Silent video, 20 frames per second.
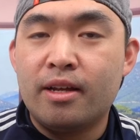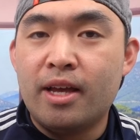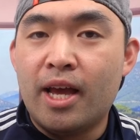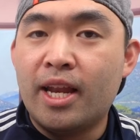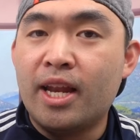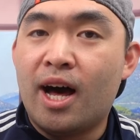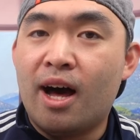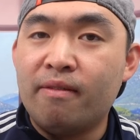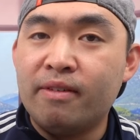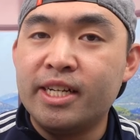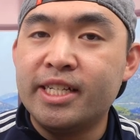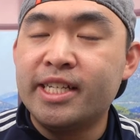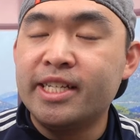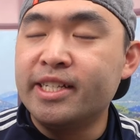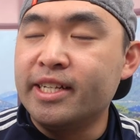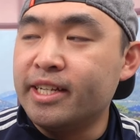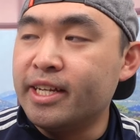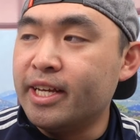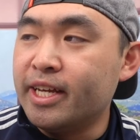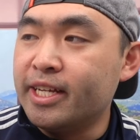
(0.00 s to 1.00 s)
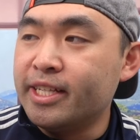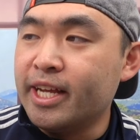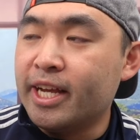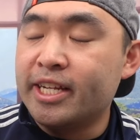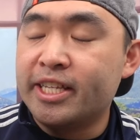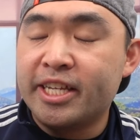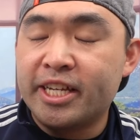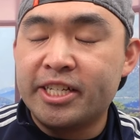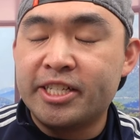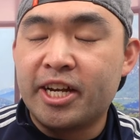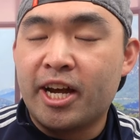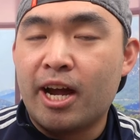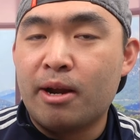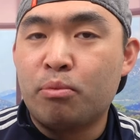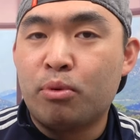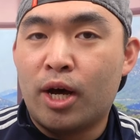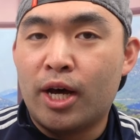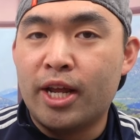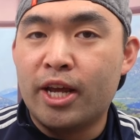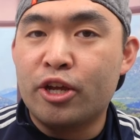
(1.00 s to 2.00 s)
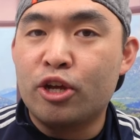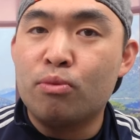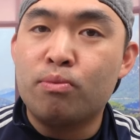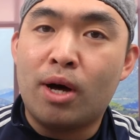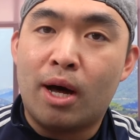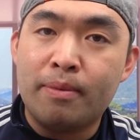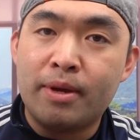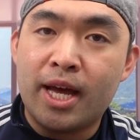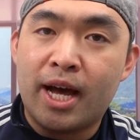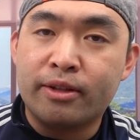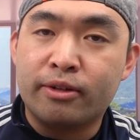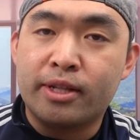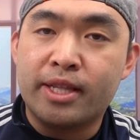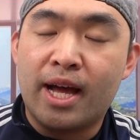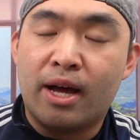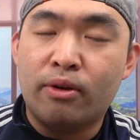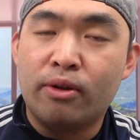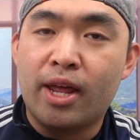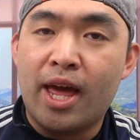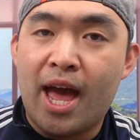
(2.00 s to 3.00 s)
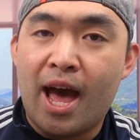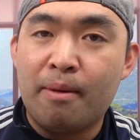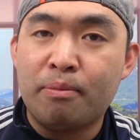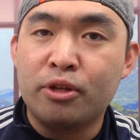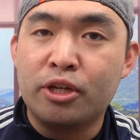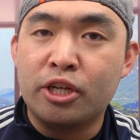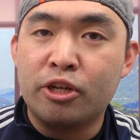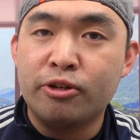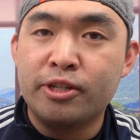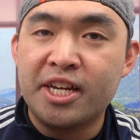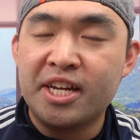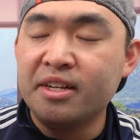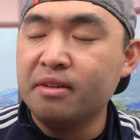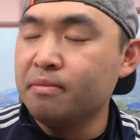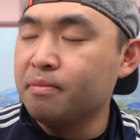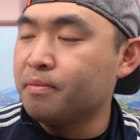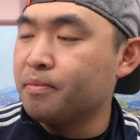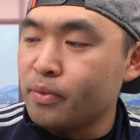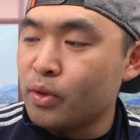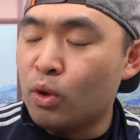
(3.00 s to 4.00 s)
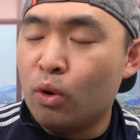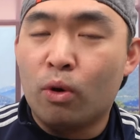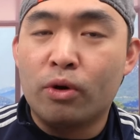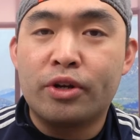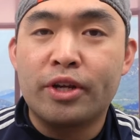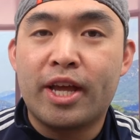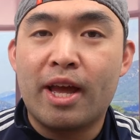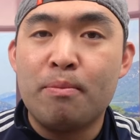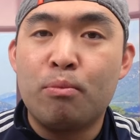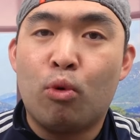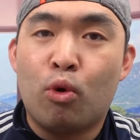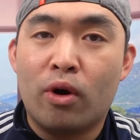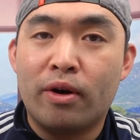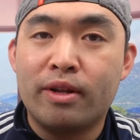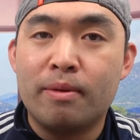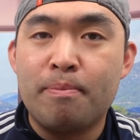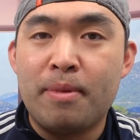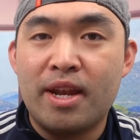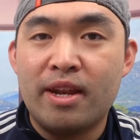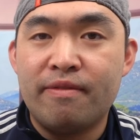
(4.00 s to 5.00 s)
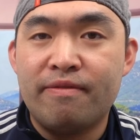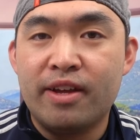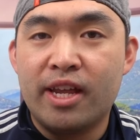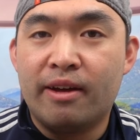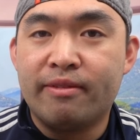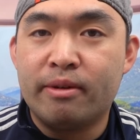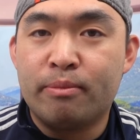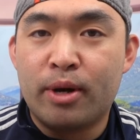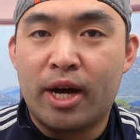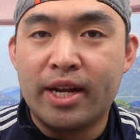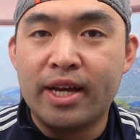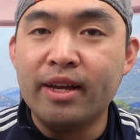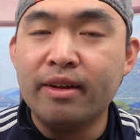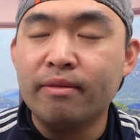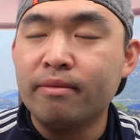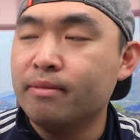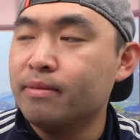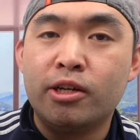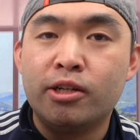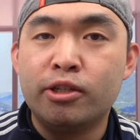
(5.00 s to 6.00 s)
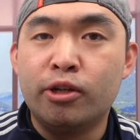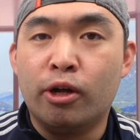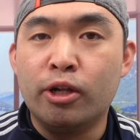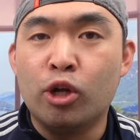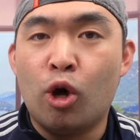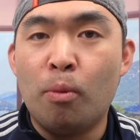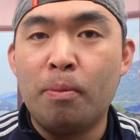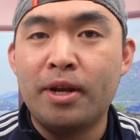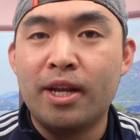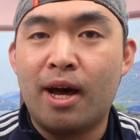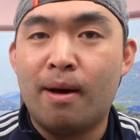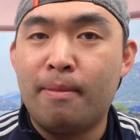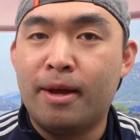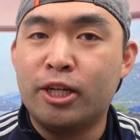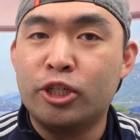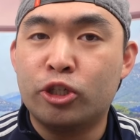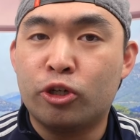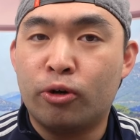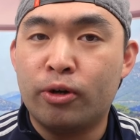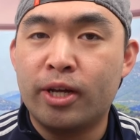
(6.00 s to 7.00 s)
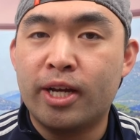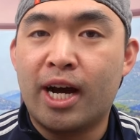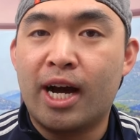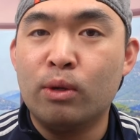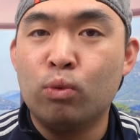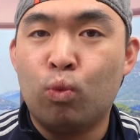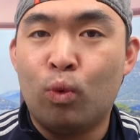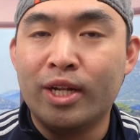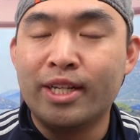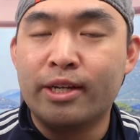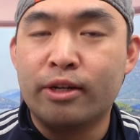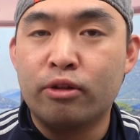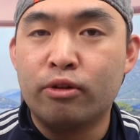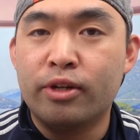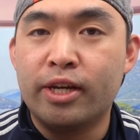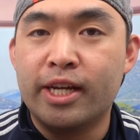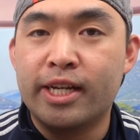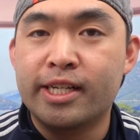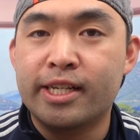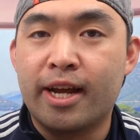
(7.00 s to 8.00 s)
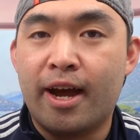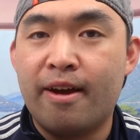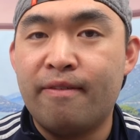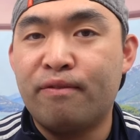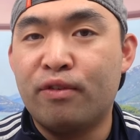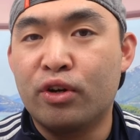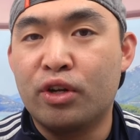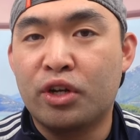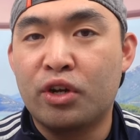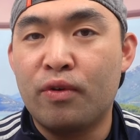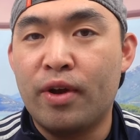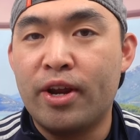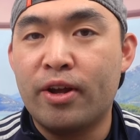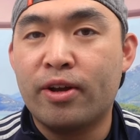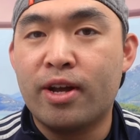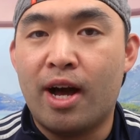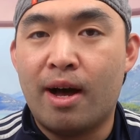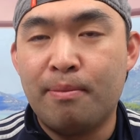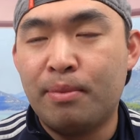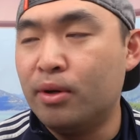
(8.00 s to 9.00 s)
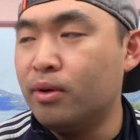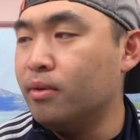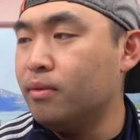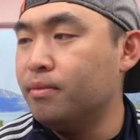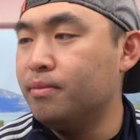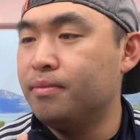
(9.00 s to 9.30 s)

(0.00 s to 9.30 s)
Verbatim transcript: And obviously, since it is a D J I product, you probably have to download the app to use it, or to get more of the benefit of the product. So let's open up and show you guys what's included inside for the creator combo.